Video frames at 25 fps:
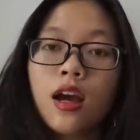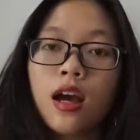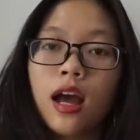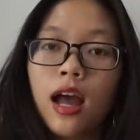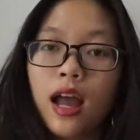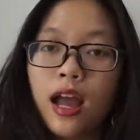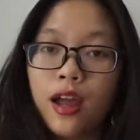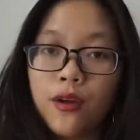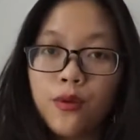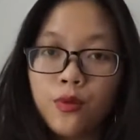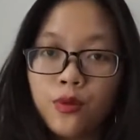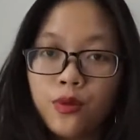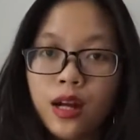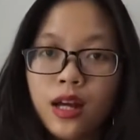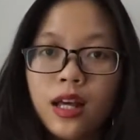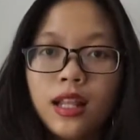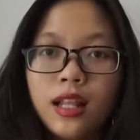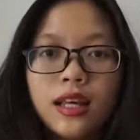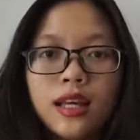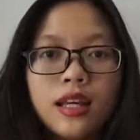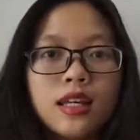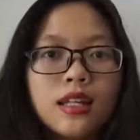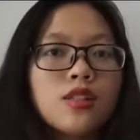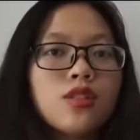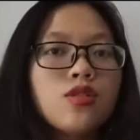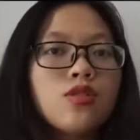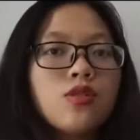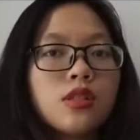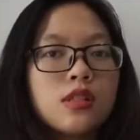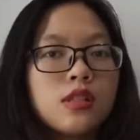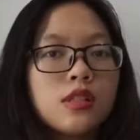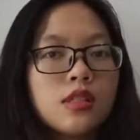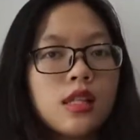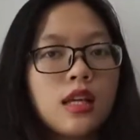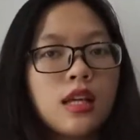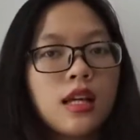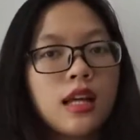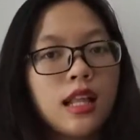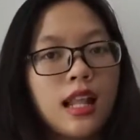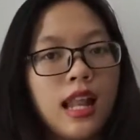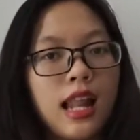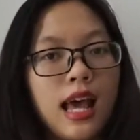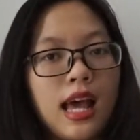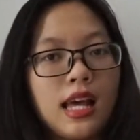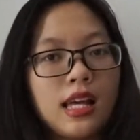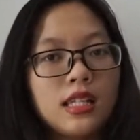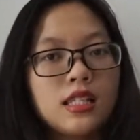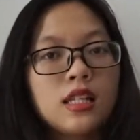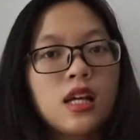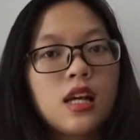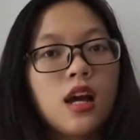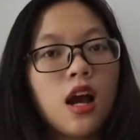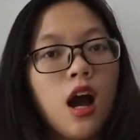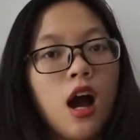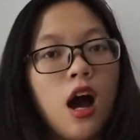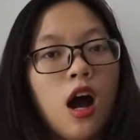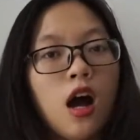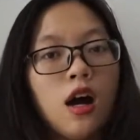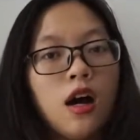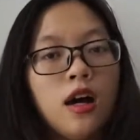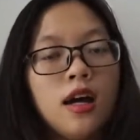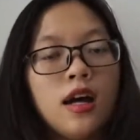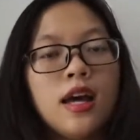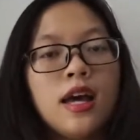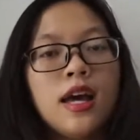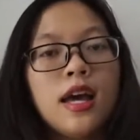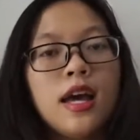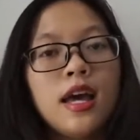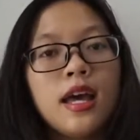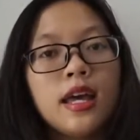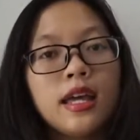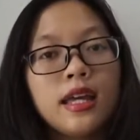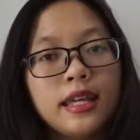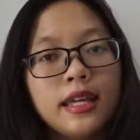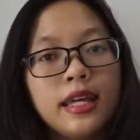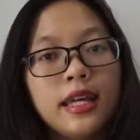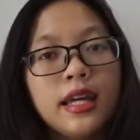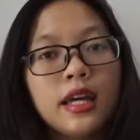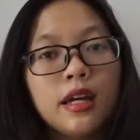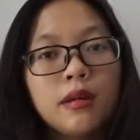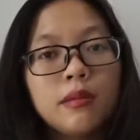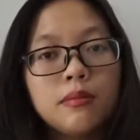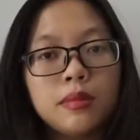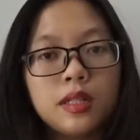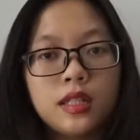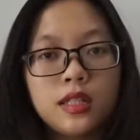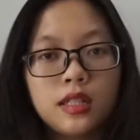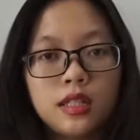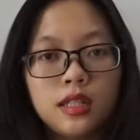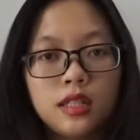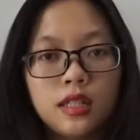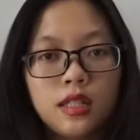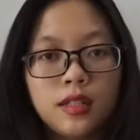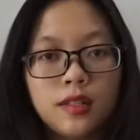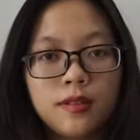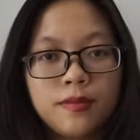a really interesting class called ECOMMERCE.